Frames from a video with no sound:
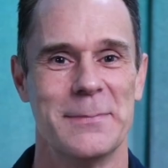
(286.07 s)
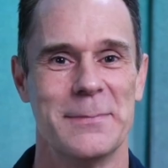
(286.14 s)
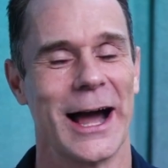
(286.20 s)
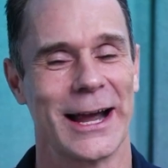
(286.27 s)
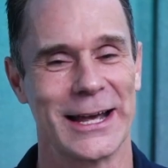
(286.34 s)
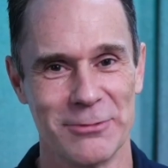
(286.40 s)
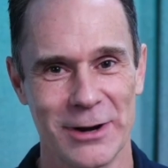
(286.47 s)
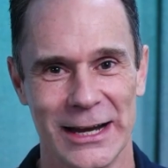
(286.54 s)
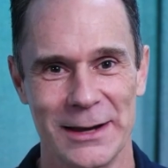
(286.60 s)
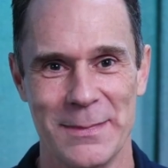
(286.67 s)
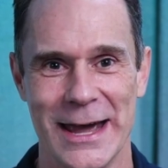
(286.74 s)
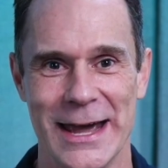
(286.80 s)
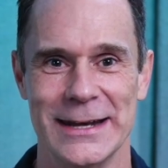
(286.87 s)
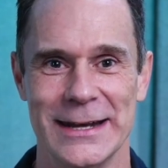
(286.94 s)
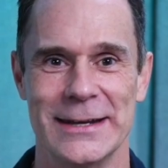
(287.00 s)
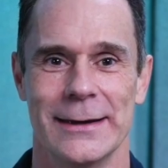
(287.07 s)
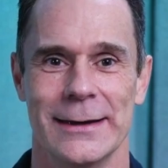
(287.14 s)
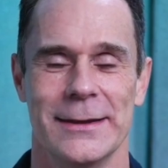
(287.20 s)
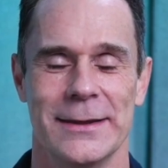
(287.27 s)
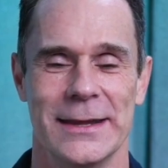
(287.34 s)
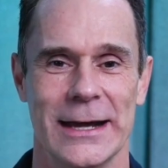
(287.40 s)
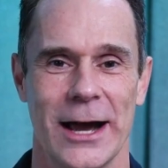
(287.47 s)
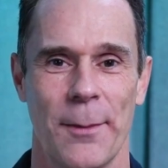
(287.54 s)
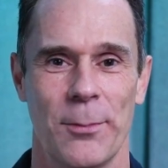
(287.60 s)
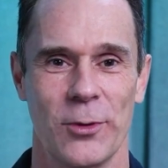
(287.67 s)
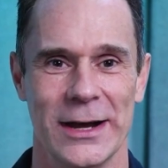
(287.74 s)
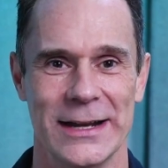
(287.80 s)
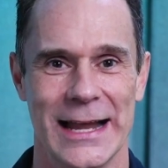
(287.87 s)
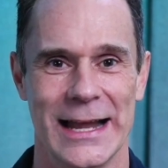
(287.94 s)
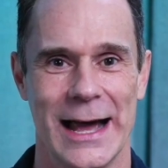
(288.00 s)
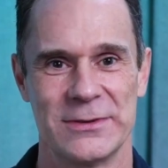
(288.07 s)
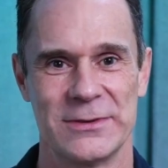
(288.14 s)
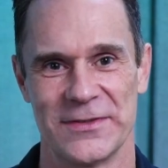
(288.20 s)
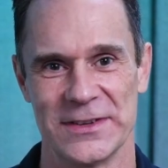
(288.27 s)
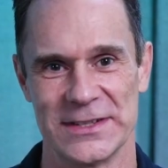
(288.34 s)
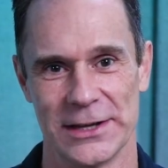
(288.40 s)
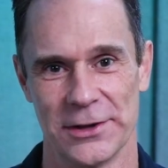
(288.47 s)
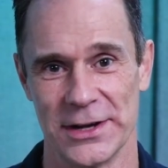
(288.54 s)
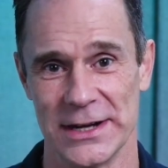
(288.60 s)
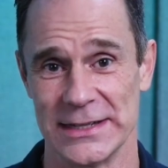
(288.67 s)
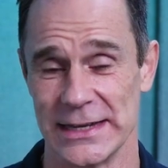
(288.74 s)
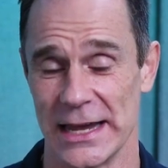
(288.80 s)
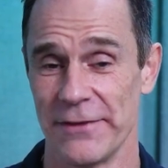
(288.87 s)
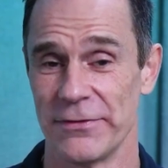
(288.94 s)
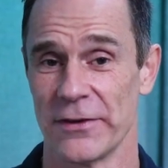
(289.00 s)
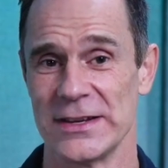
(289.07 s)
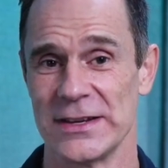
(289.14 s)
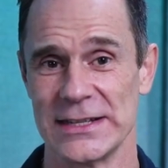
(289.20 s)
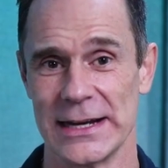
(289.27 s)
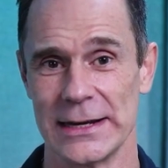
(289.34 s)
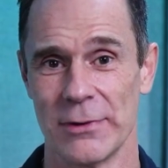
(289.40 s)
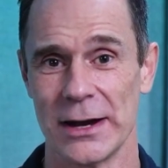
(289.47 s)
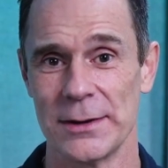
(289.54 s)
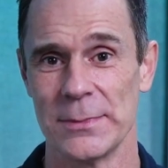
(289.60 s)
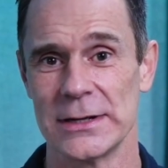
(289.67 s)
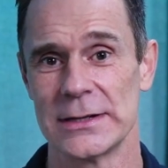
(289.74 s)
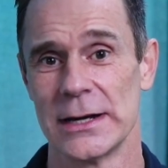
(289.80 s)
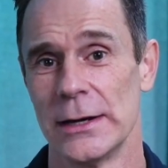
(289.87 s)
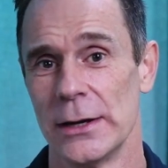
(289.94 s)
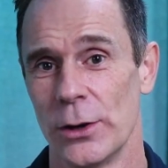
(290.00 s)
I can recommend the Upgrade Labs facilities if you're visiting Redmond